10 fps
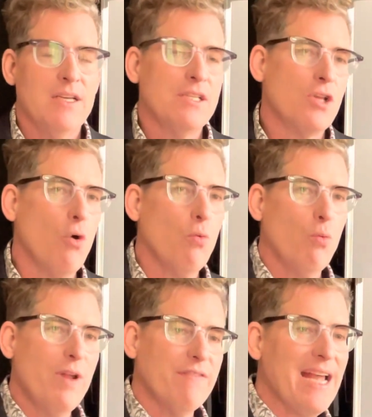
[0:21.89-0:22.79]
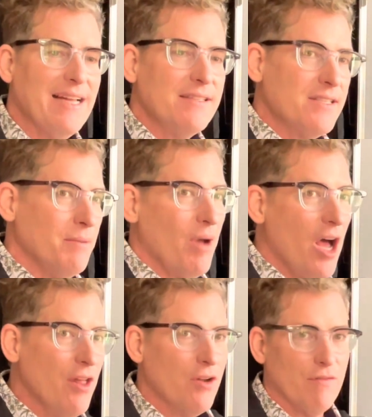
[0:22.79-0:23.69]
So we've got some
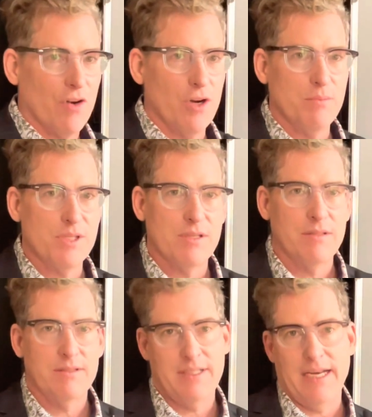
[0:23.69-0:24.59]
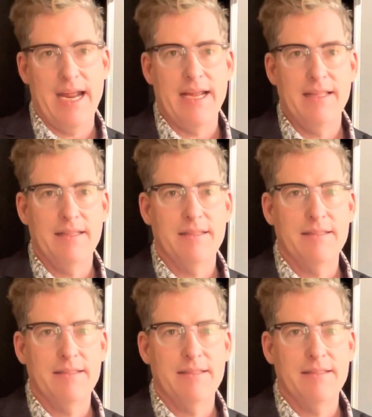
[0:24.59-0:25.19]
other verbs today,